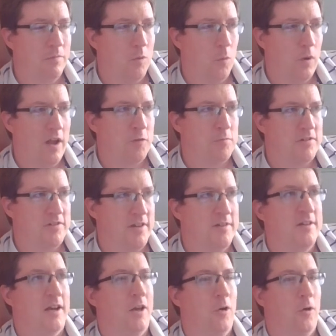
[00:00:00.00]
The way it's
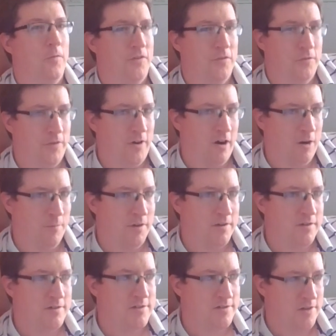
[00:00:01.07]
presenting an office
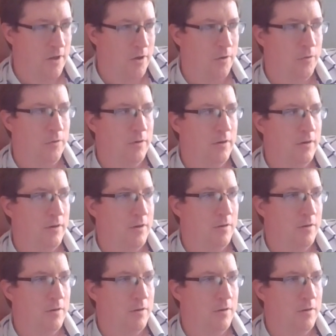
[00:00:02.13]
environment so